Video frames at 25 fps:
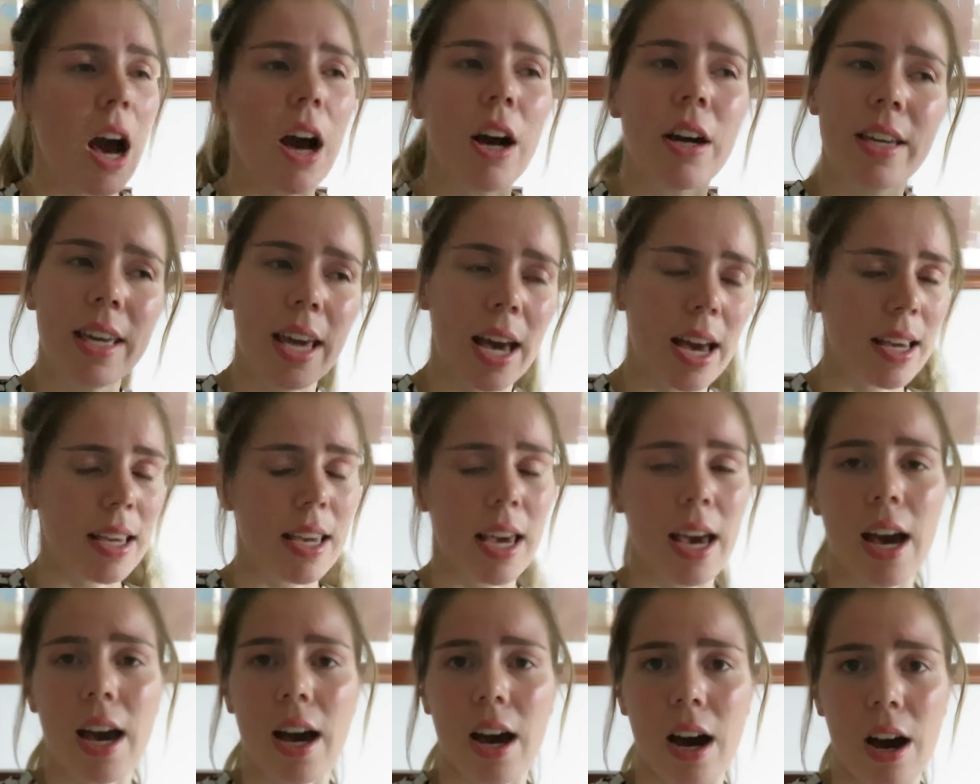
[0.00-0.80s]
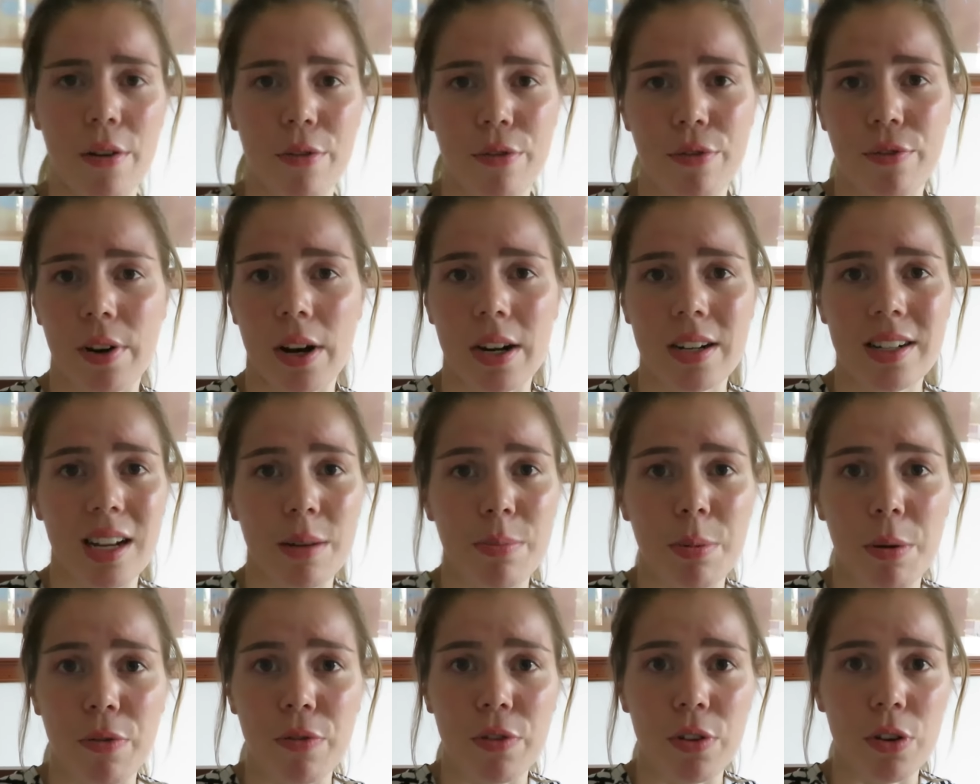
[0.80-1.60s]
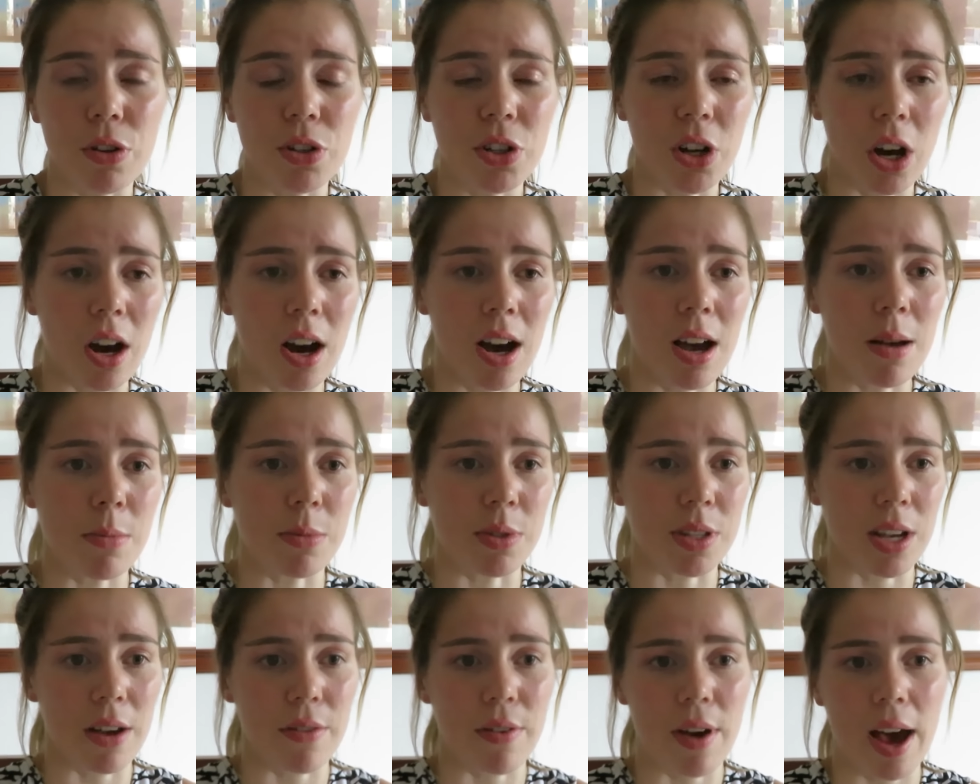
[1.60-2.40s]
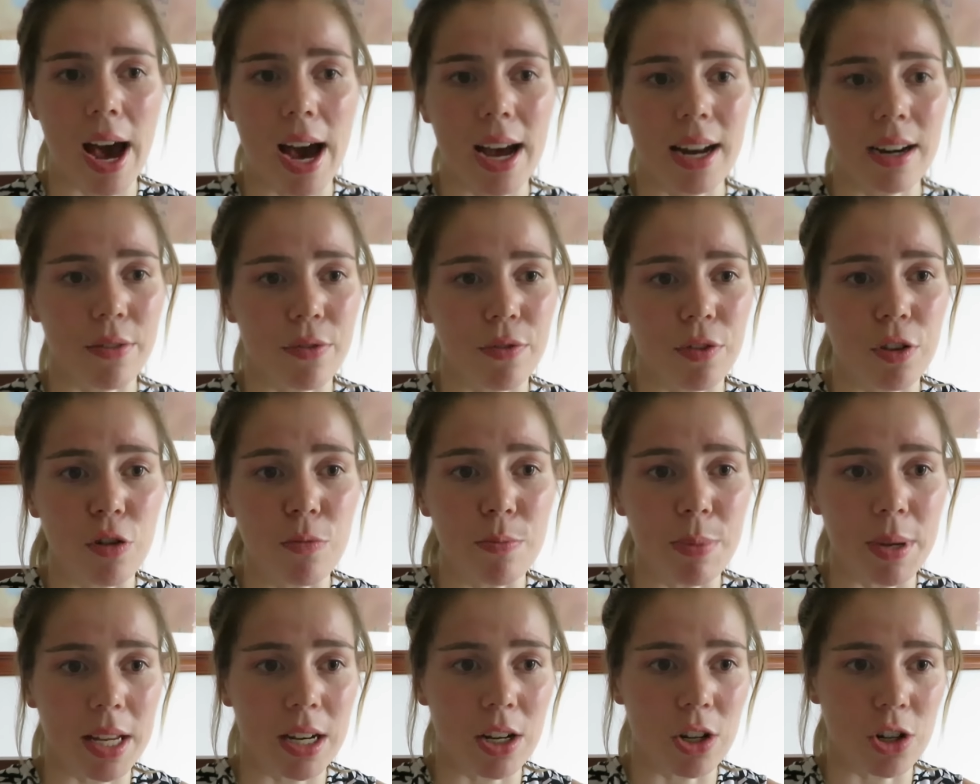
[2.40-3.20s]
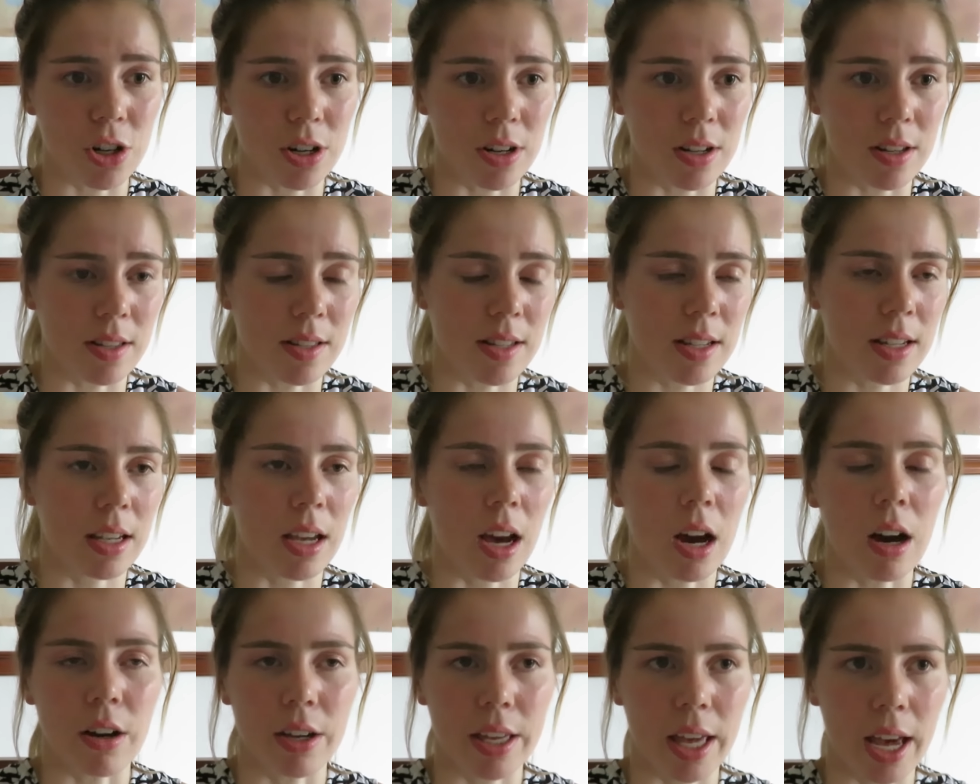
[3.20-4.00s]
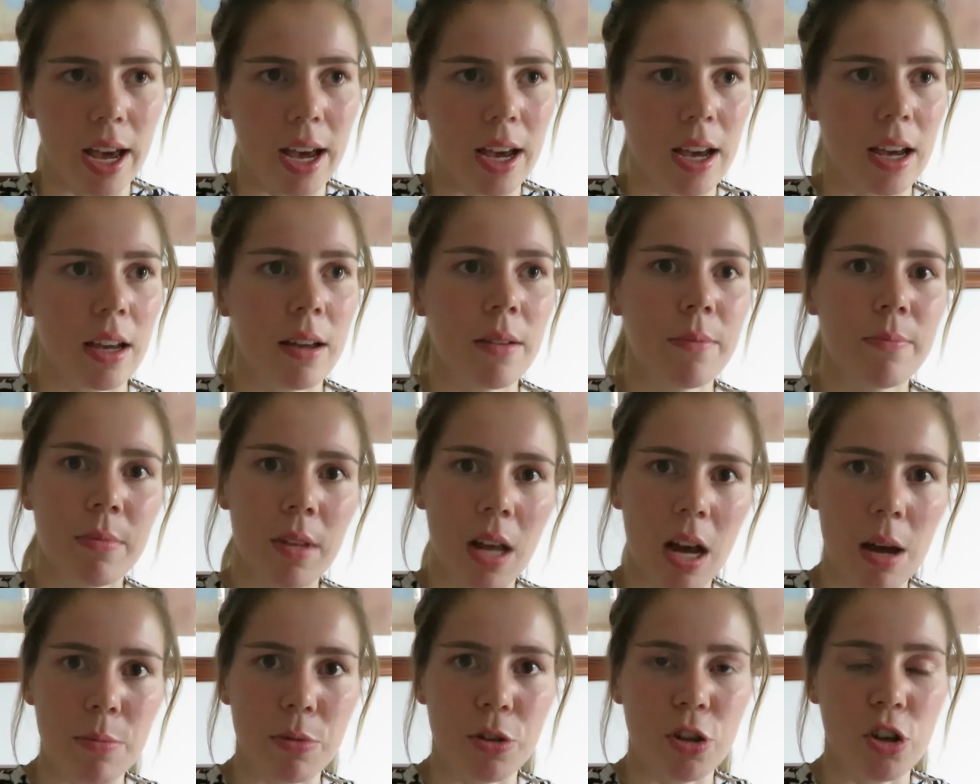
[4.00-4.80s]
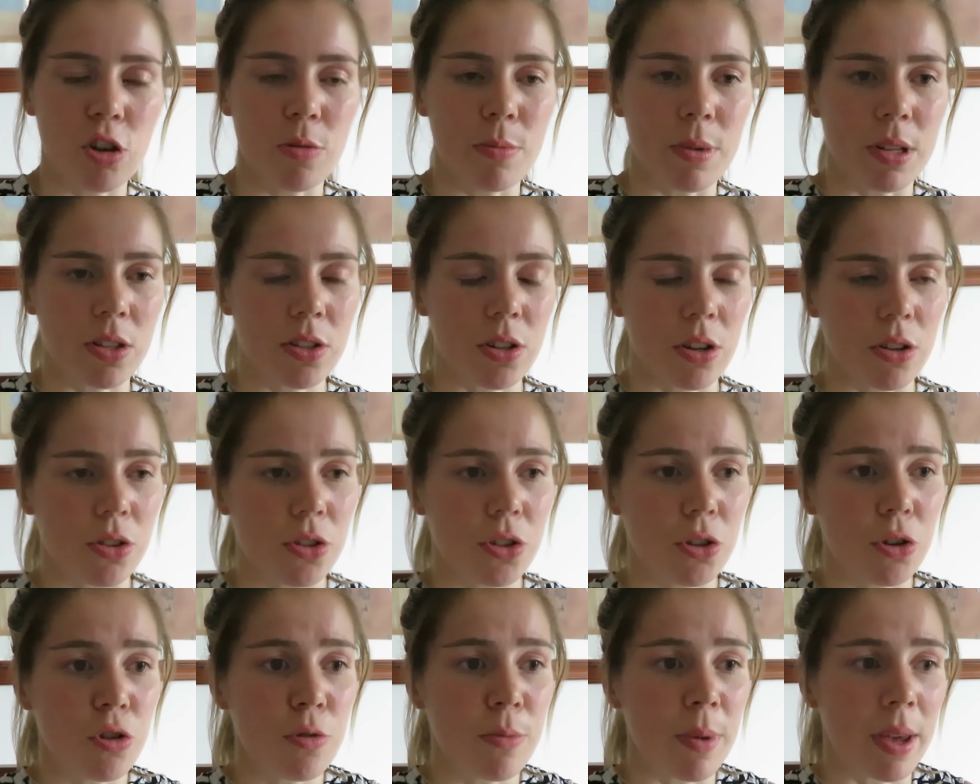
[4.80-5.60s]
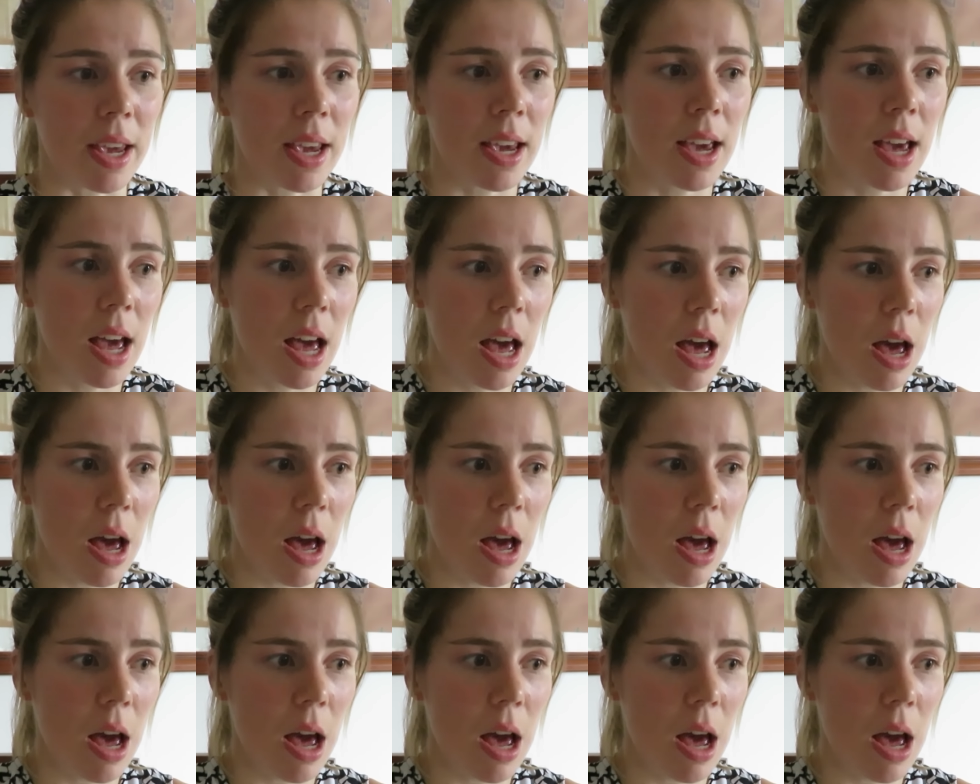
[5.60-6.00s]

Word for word: Okay, yeah, I've fucked up a few times, I've had a few binges. Okay, I'm human, so sue me.